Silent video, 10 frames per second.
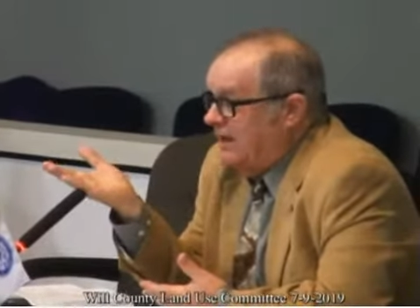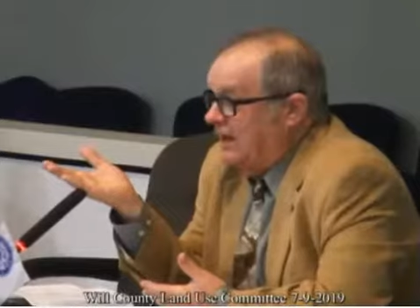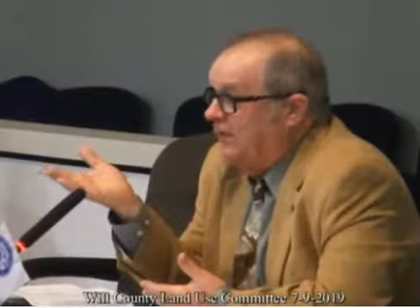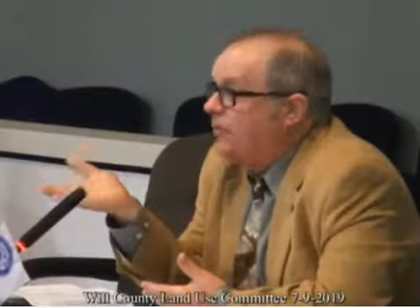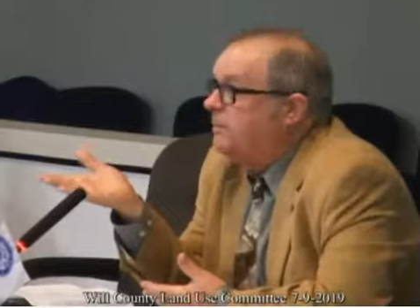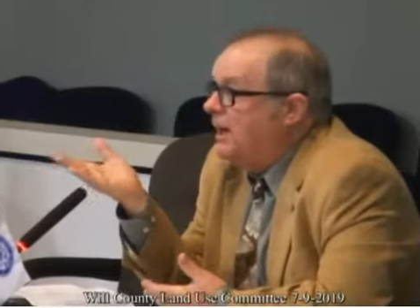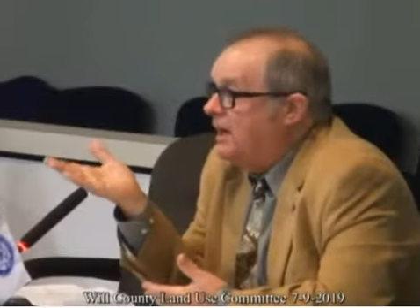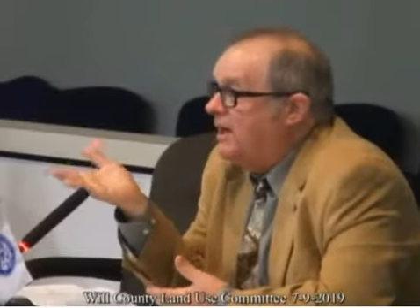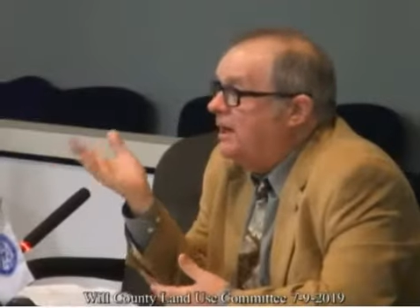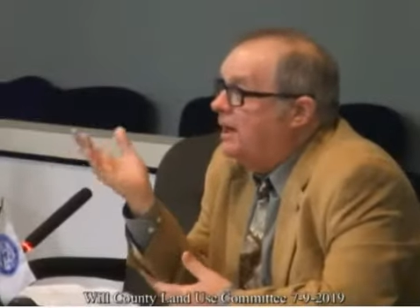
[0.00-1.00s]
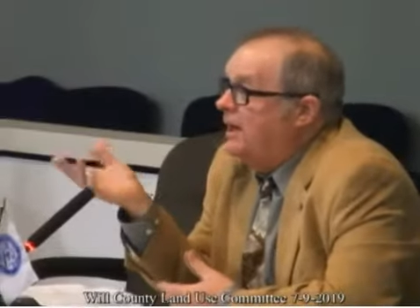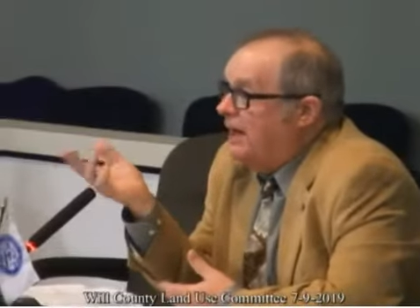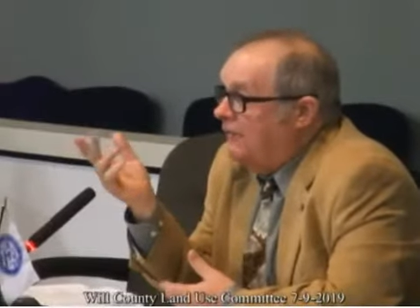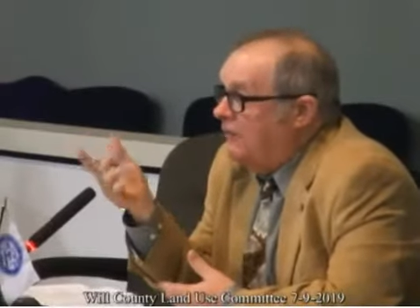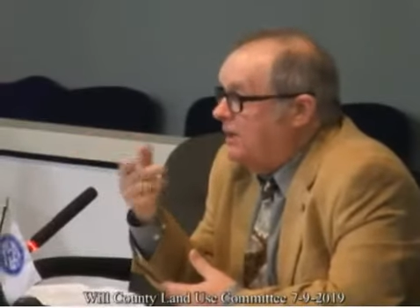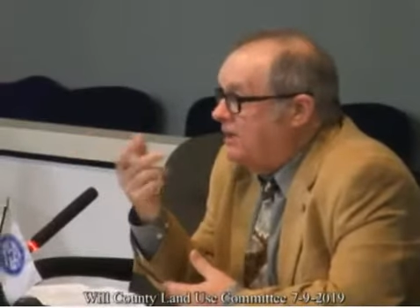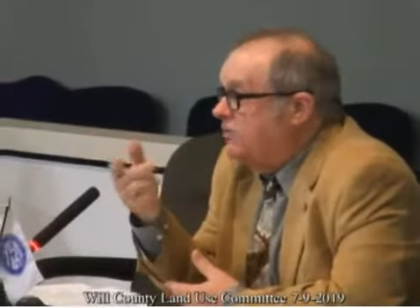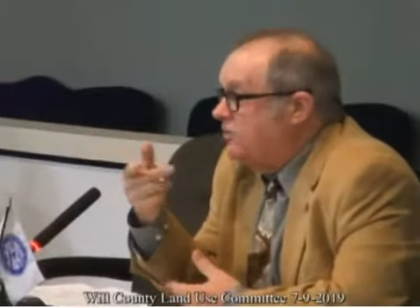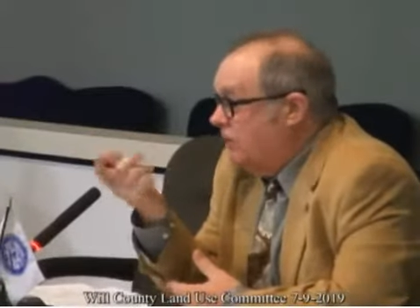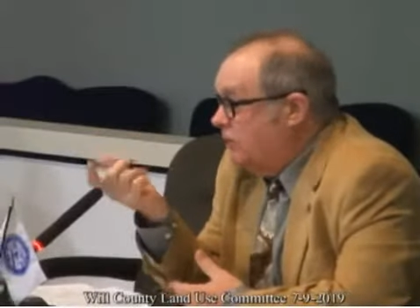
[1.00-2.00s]
So then
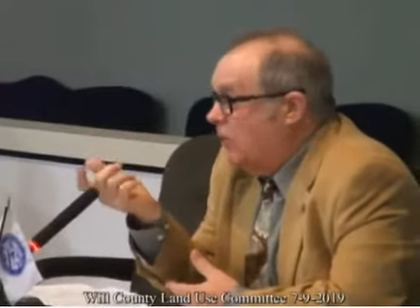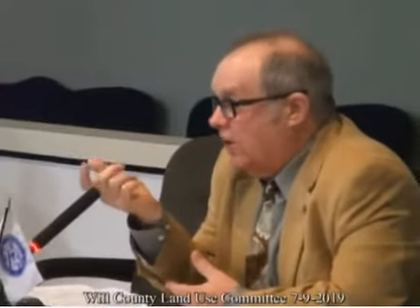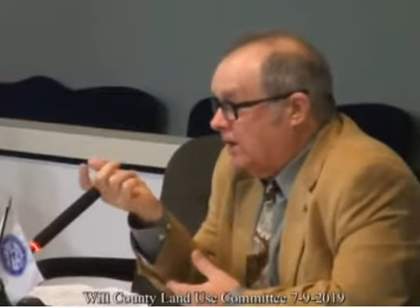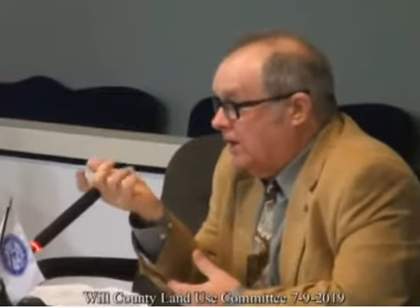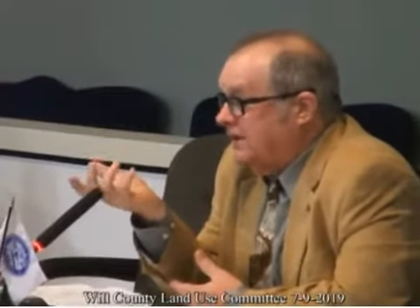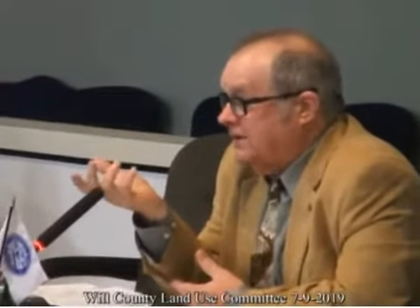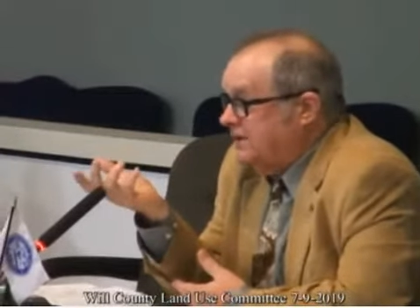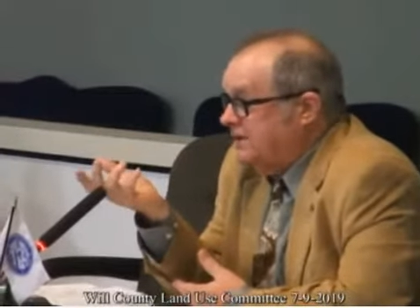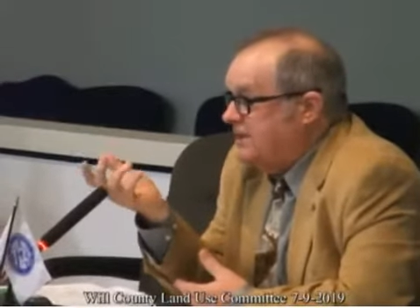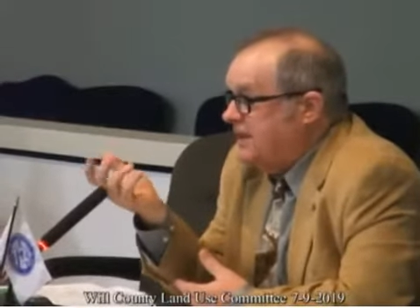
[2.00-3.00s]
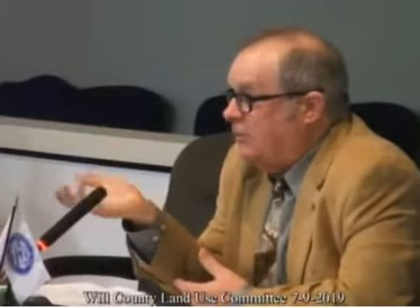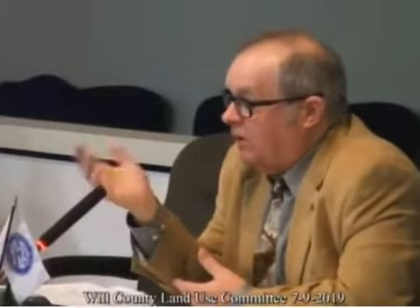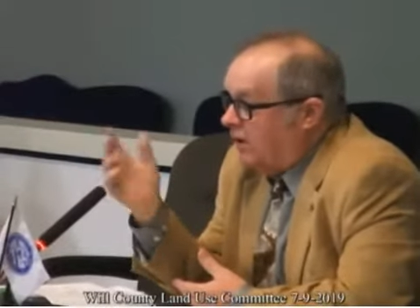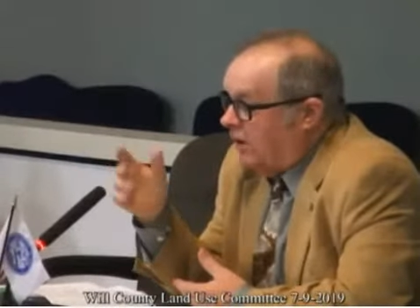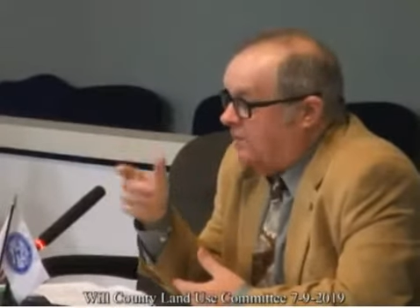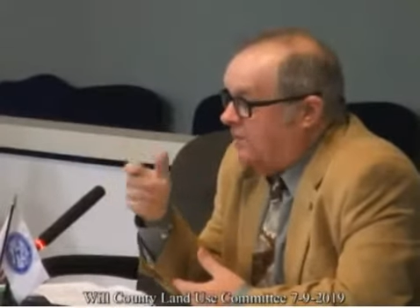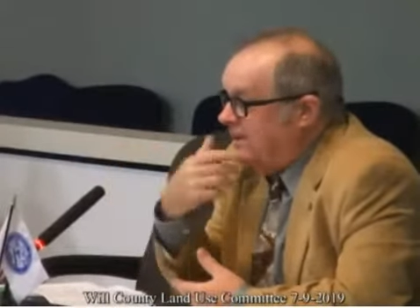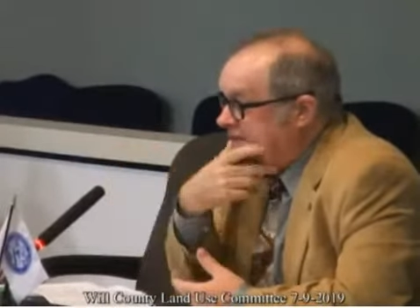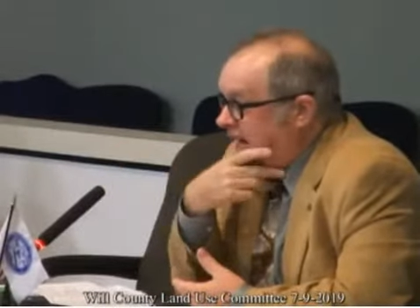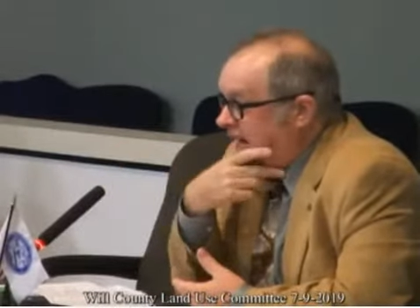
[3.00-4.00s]
everybody doing work in the state will all be